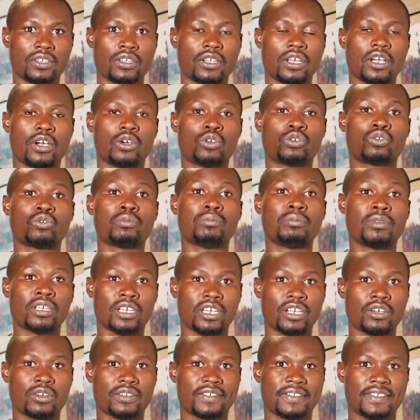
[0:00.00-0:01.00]
how to
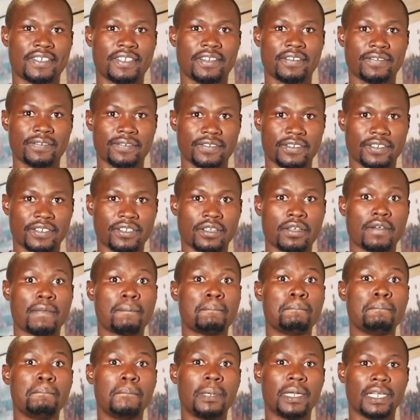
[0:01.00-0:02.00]
make ourselves
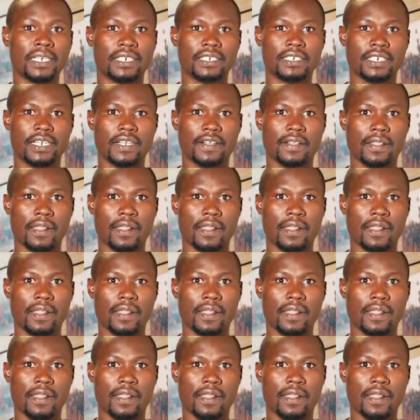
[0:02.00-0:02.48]
better.